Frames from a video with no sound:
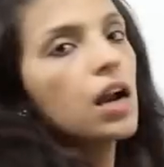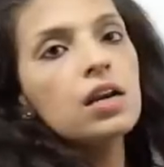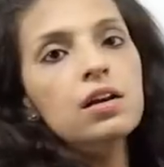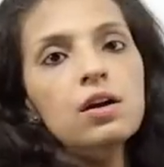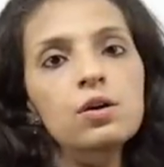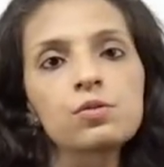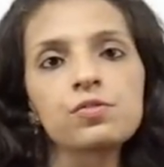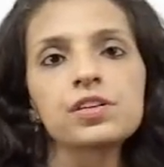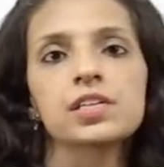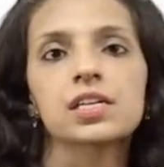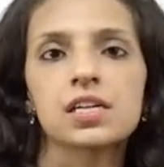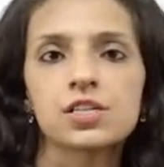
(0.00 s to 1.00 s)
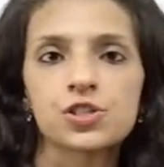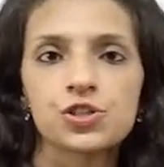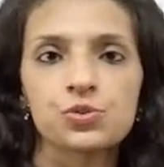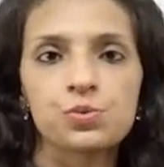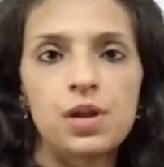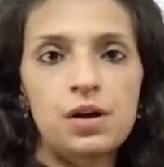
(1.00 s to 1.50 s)
are very clear to
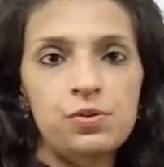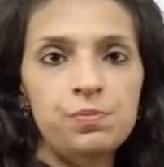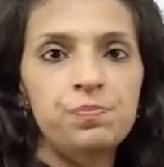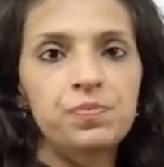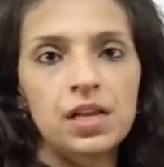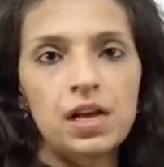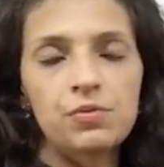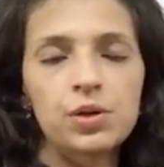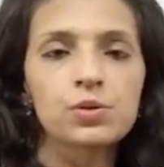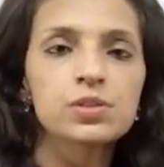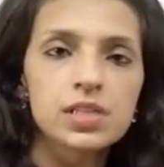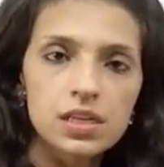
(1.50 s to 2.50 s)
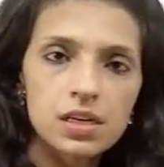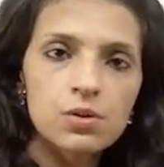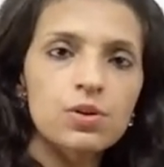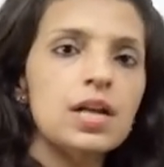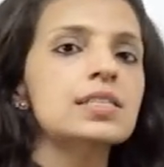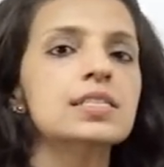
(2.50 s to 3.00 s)
you now. And I'm going to take a
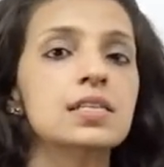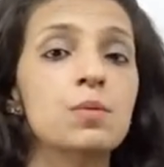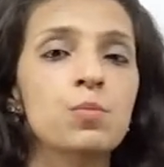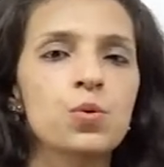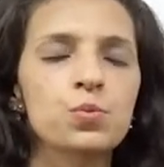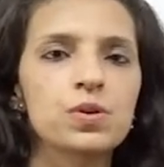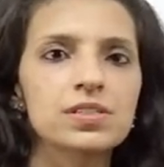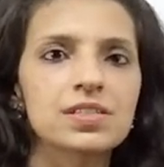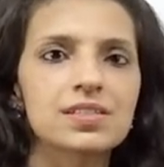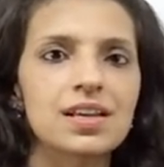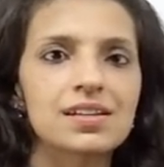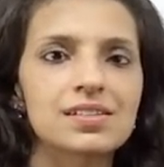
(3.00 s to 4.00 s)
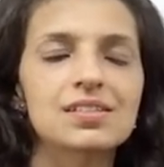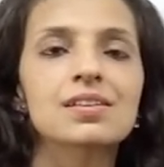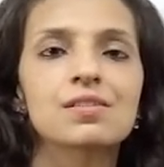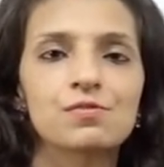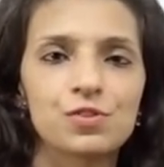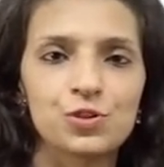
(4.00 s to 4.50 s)
look at some more words that
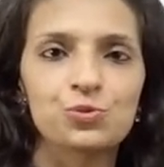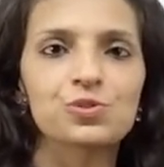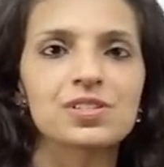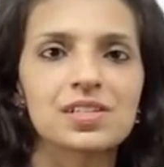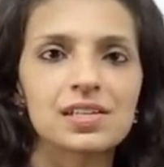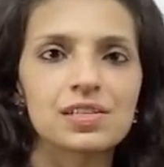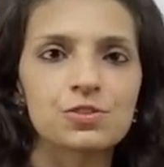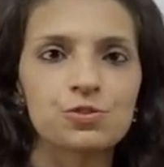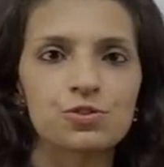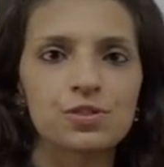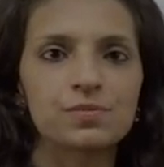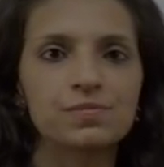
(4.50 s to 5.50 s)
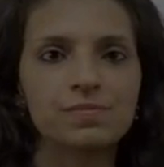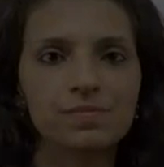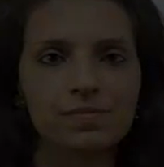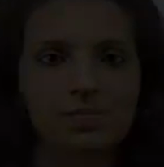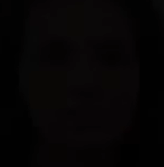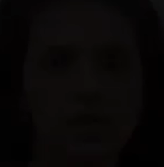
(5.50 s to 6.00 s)
we use in English.
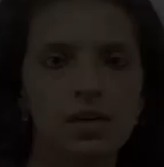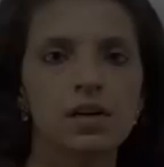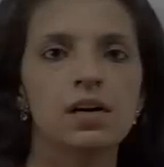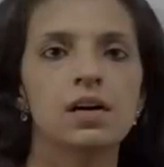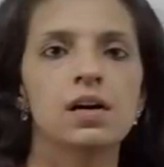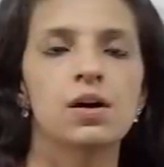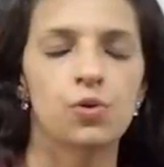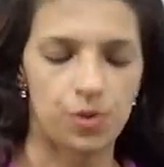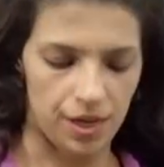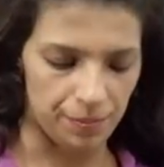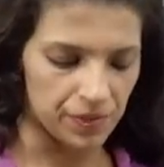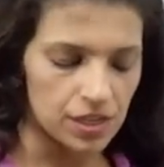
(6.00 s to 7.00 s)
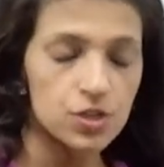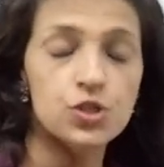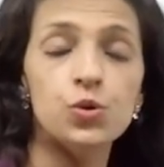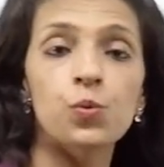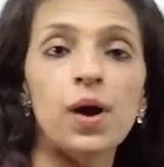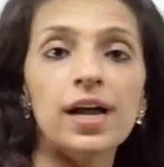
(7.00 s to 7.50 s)
Okay,
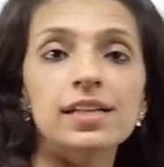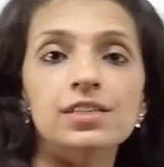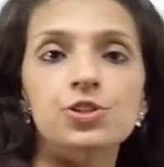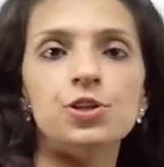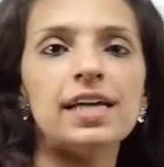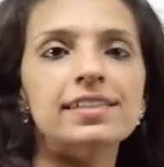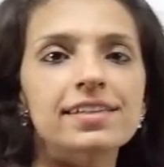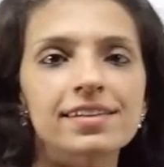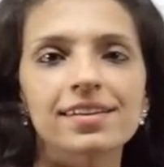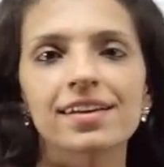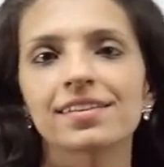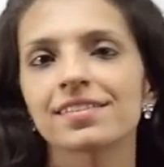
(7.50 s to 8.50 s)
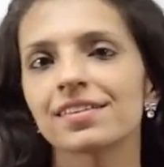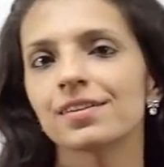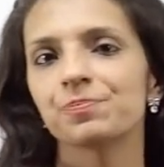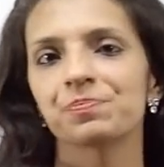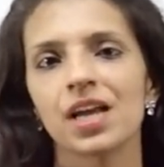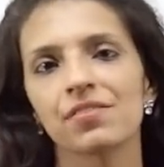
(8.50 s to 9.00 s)
so while chatting
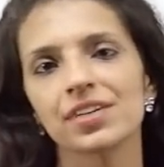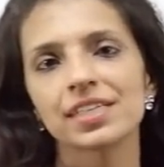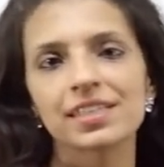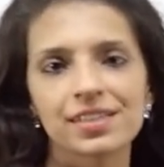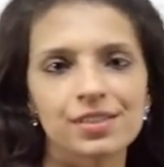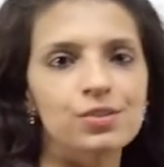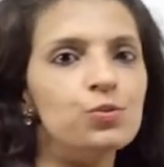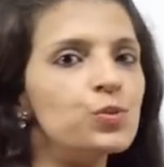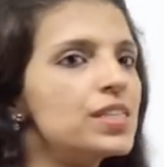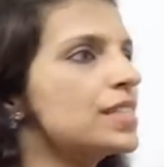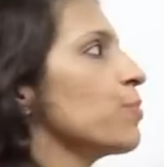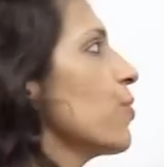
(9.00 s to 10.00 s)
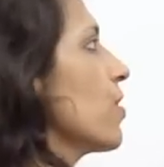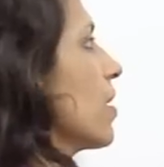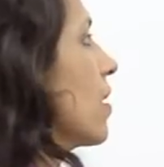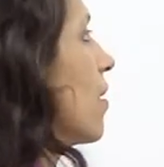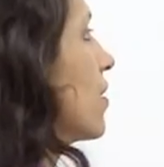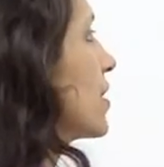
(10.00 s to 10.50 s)
and having dinner, we spoke
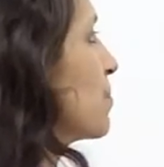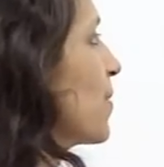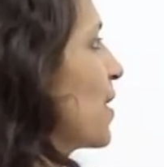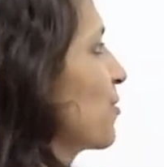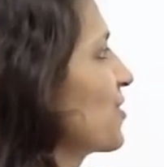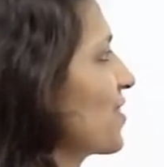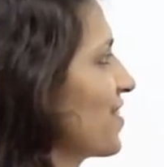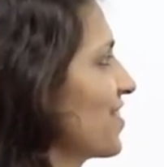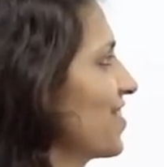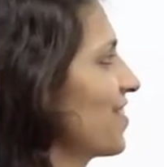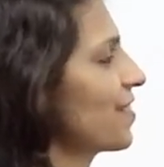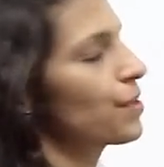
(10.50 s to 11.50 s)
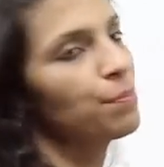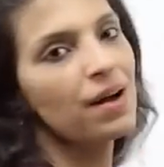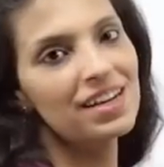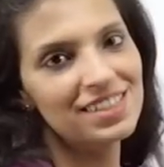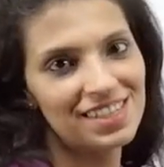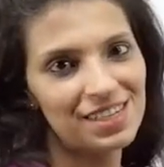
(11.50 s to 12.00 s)
a lot about the
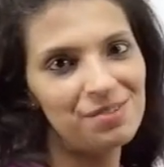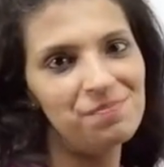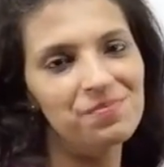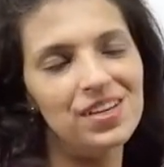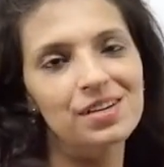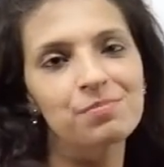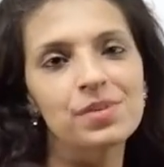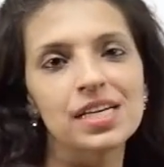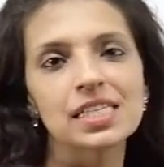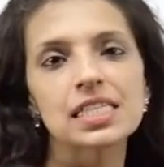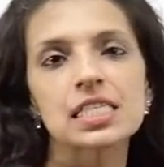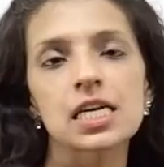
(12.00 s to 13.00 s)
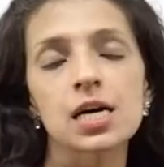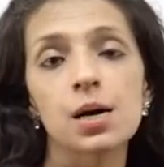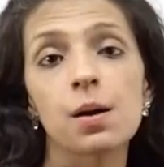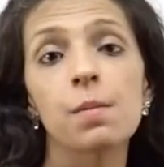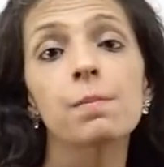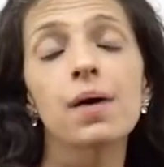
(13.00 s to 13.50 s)
passé, that means
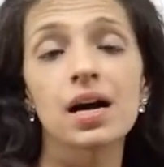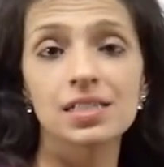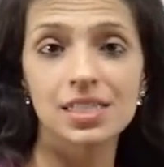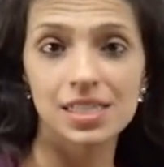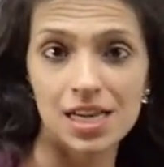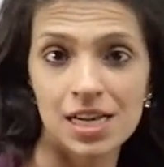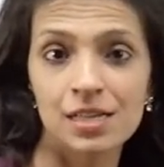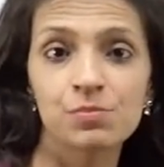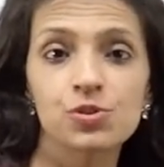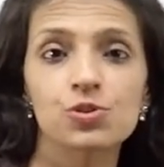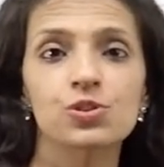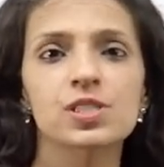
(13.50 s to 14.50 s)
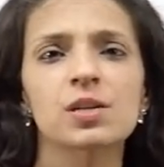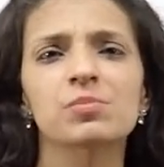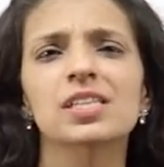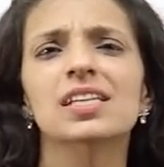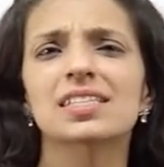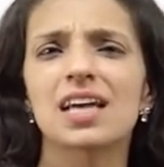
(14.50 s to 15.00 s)
past times or
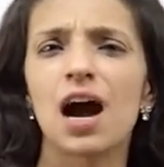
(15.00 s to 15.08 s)
something that's